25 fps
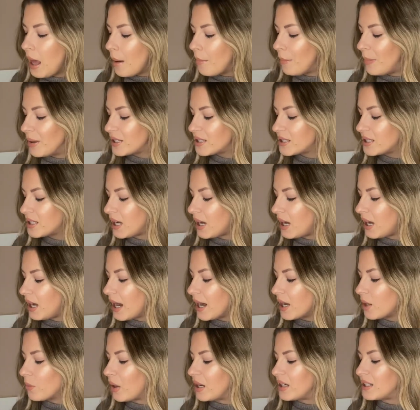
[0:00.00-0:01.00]
But uh,
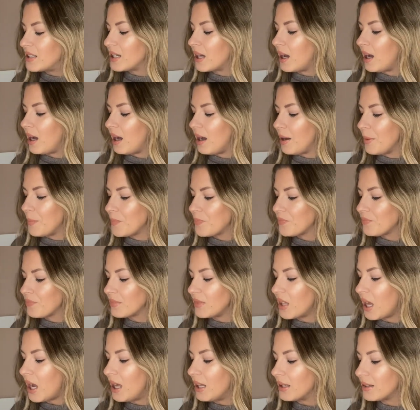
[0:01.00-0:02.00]
anyway, to
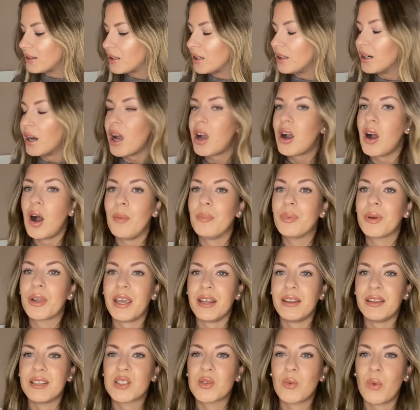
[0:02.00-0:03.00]
not, to not
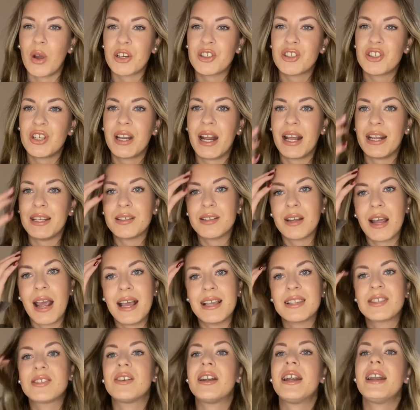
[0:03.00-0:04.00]
complicate this question and to
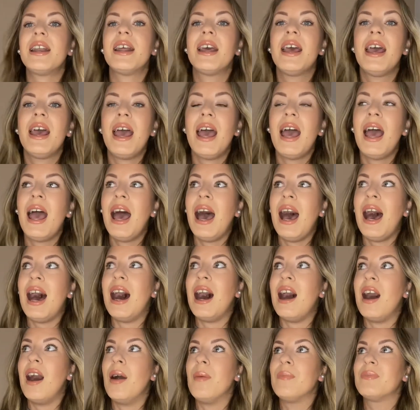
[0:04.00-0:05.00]
answer it,
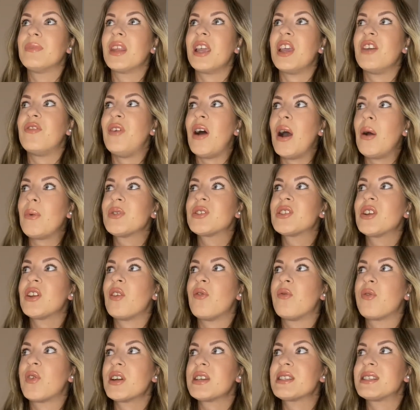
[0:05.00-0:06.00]
um, if I was on a
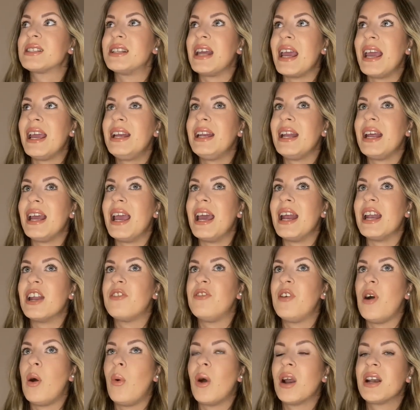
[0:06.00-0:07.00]
first date and if
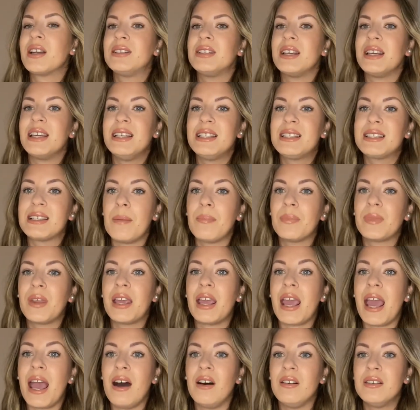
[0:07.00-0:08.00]
I wanted to eat
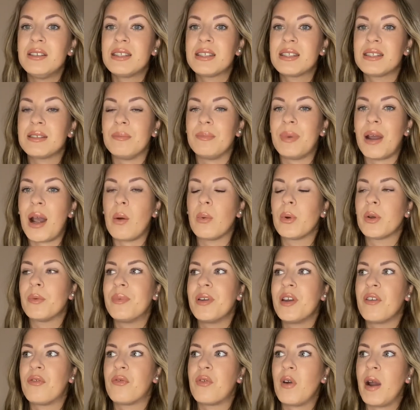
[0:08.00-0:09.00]
something else, but I would
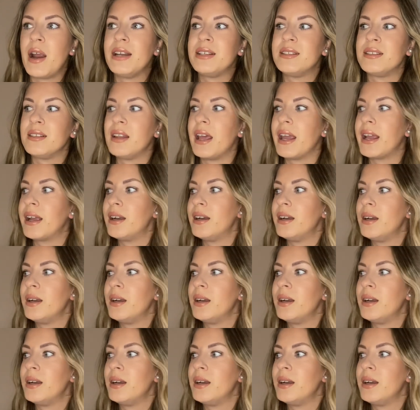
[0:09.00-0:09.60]
be afraid to like